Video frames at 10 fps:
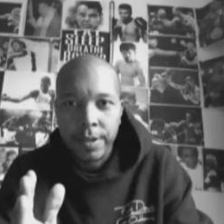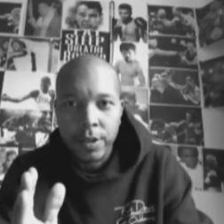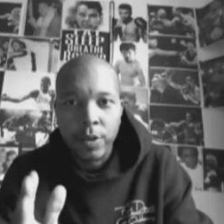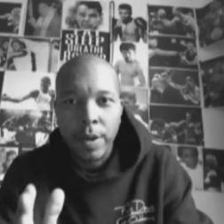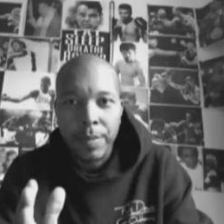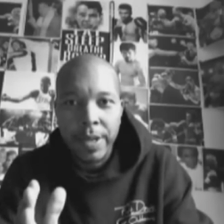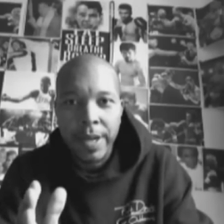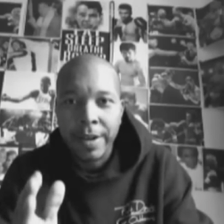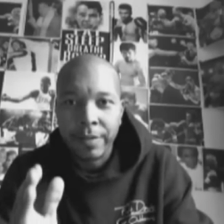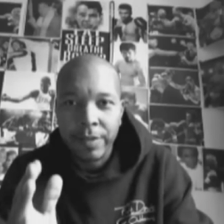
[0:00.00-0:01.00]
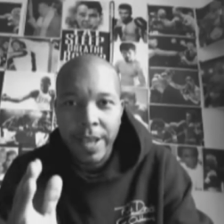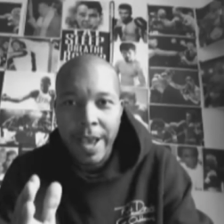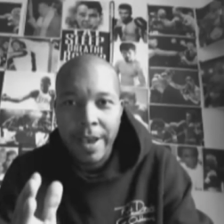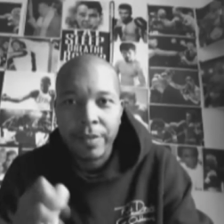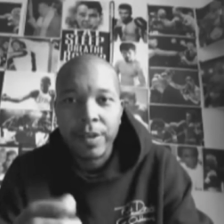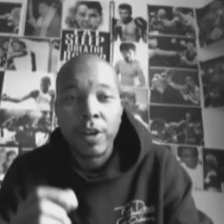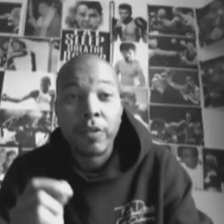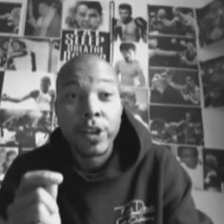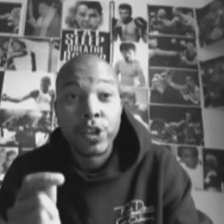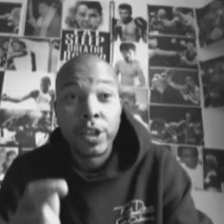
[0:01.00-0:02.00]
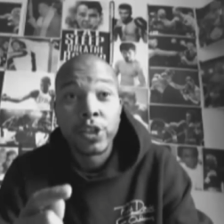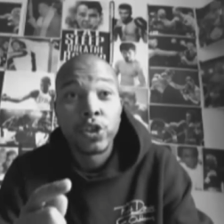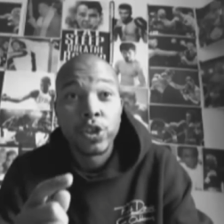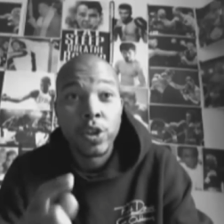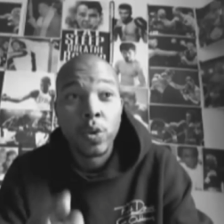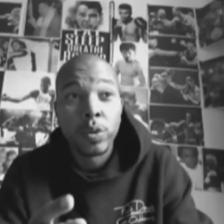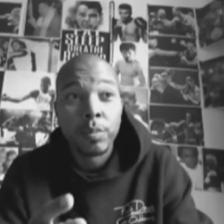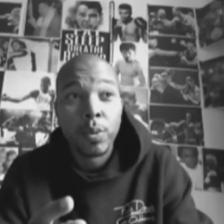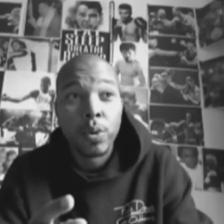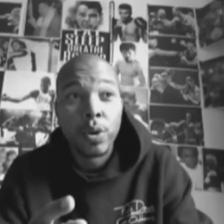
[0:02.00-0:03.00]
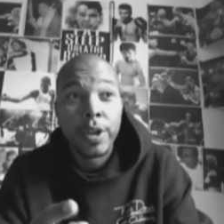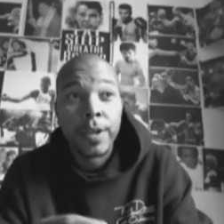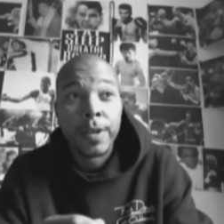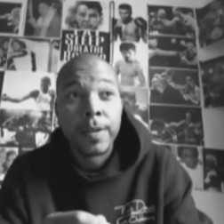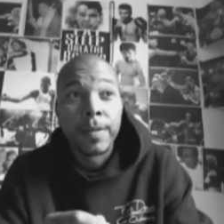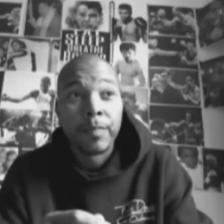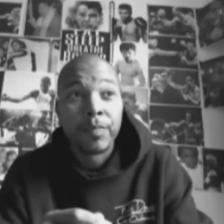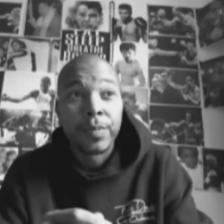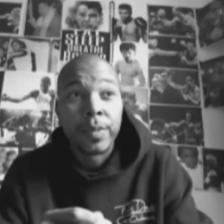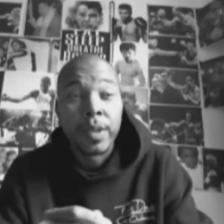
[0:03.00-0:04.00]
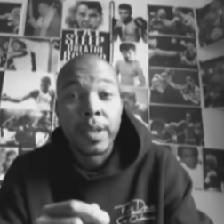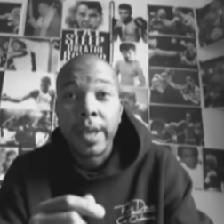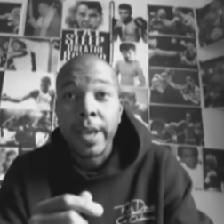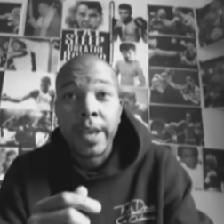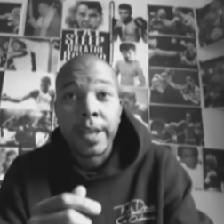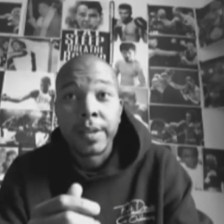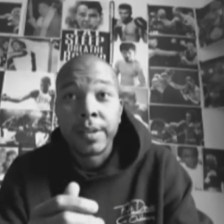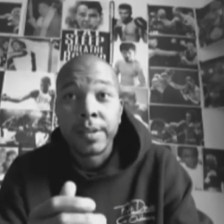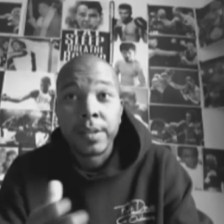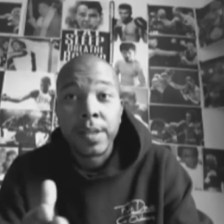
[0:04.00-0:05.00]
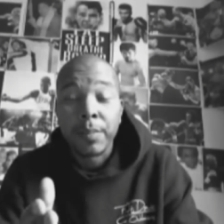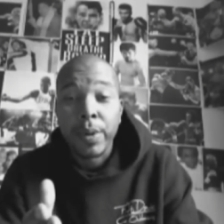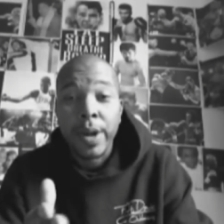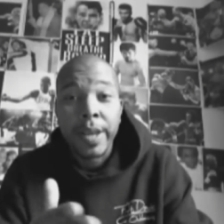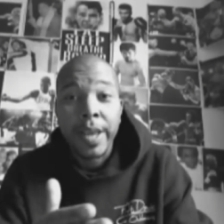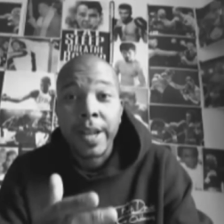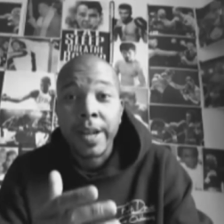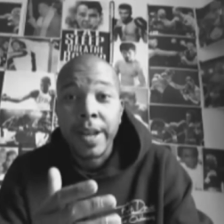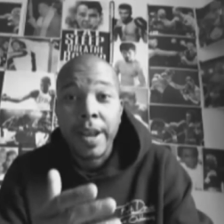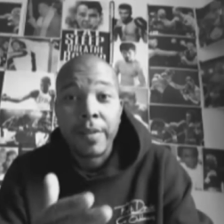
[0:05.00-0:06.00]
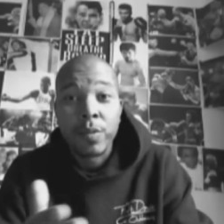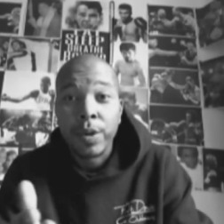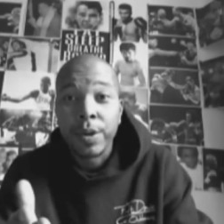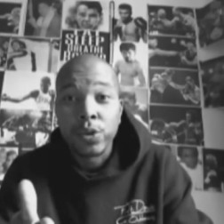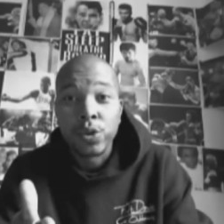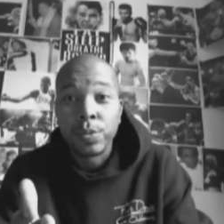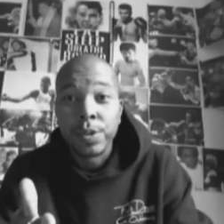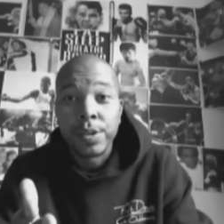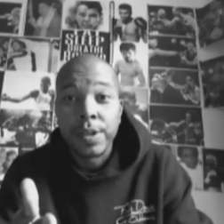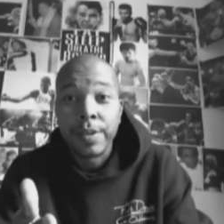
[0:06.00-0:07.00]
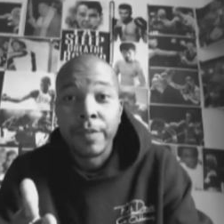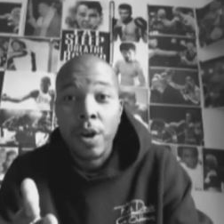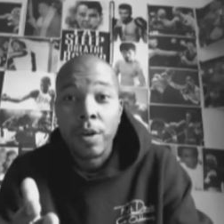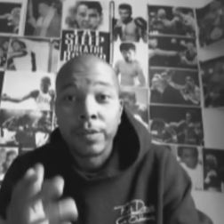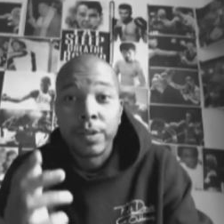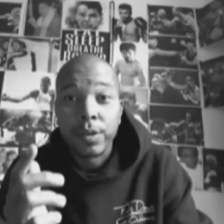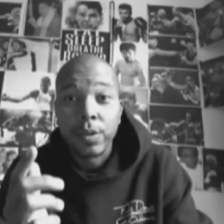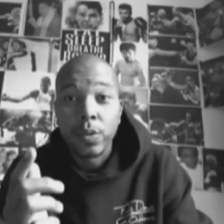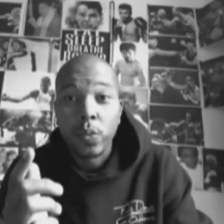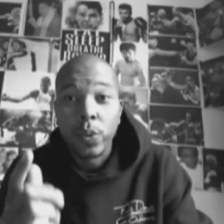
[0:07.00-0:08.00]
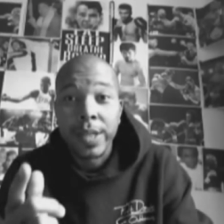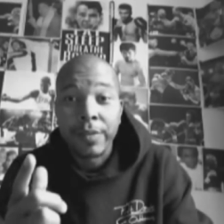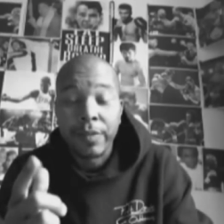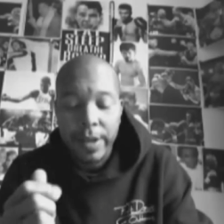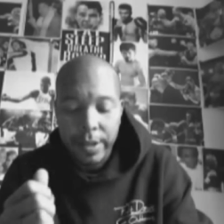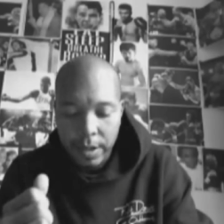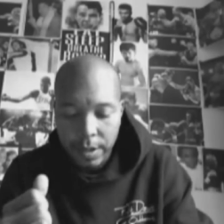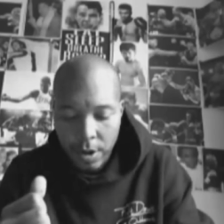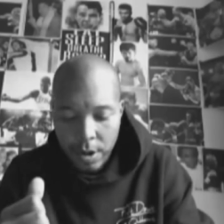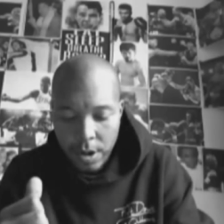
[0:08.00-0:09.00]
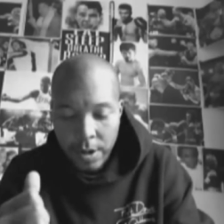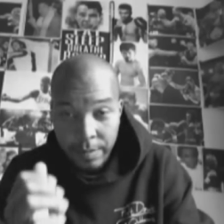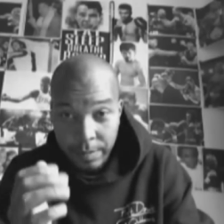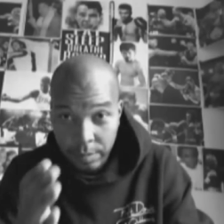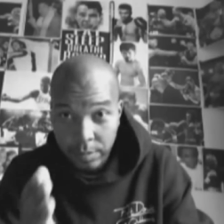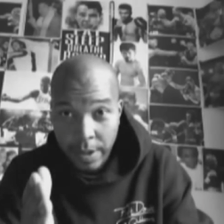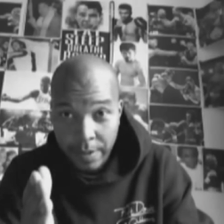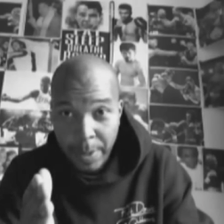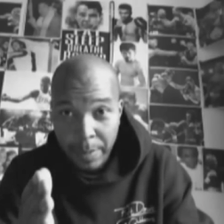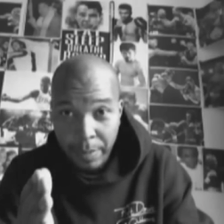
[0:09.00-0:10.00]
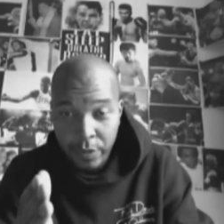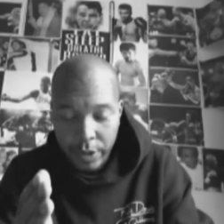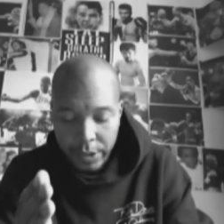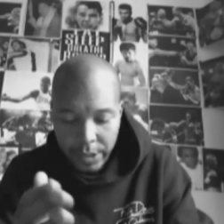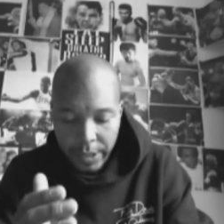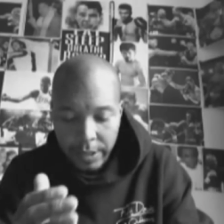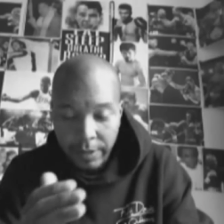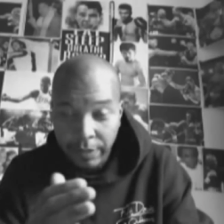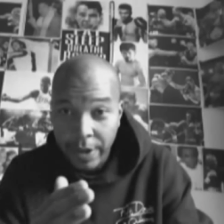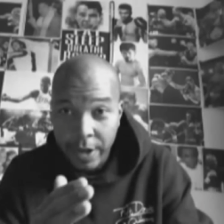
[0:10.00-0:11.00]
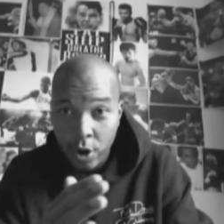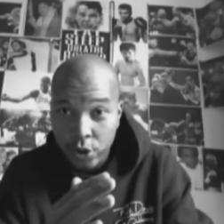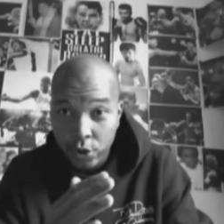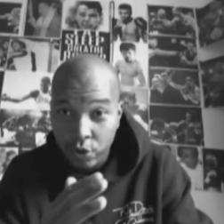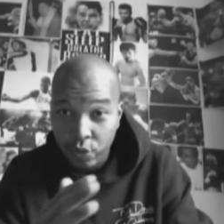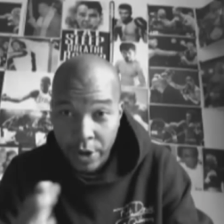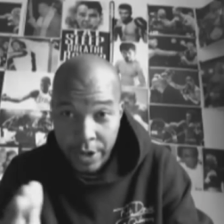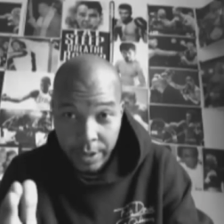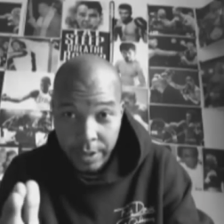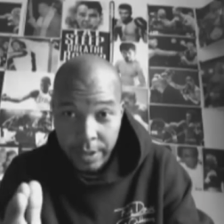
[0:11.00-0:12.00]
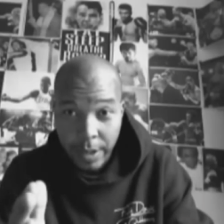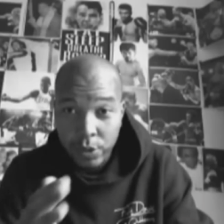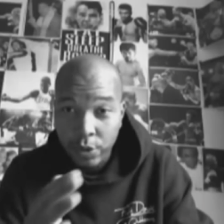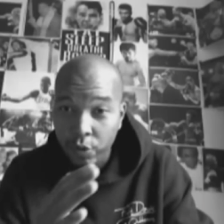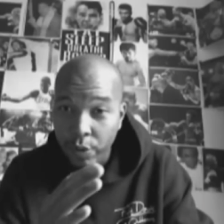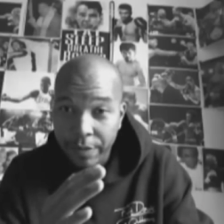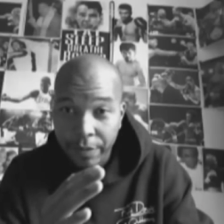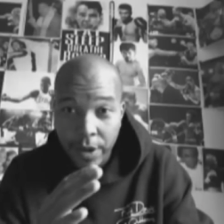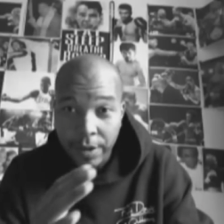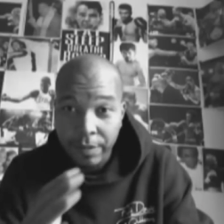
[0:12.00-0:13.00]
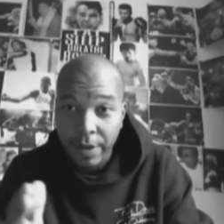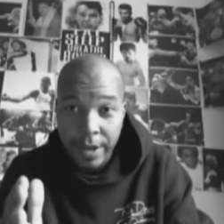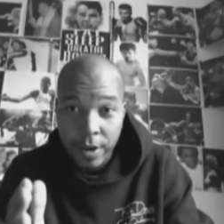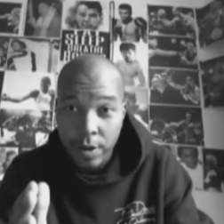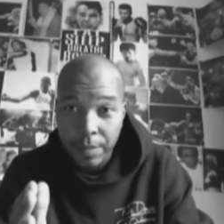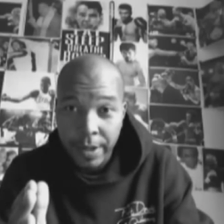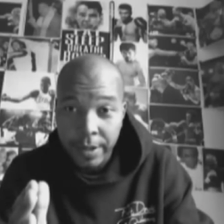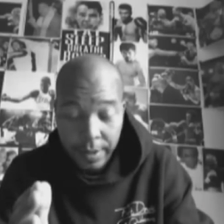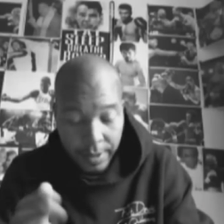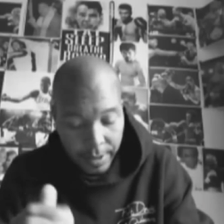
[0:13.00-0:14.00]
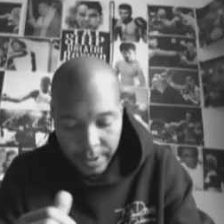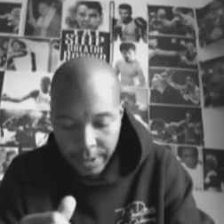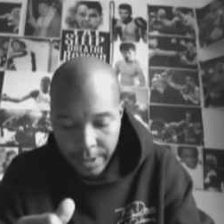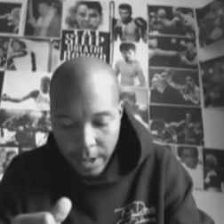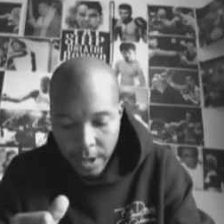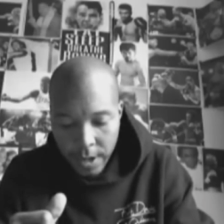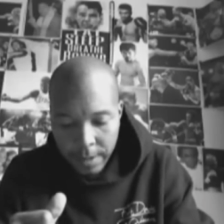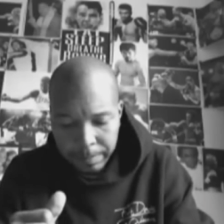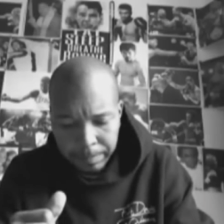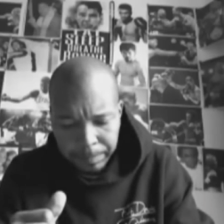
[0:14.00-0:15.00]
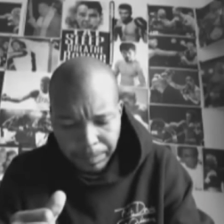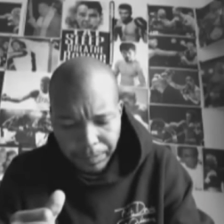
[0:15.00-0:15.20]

You know what I mean? And if they have, congratulations to Golden Boy and Top Rank and everyone else who was involved with that fight, uh, uh that pay-per-view yesterday. The fight card was great. That was a great fucking fight card, man. Um,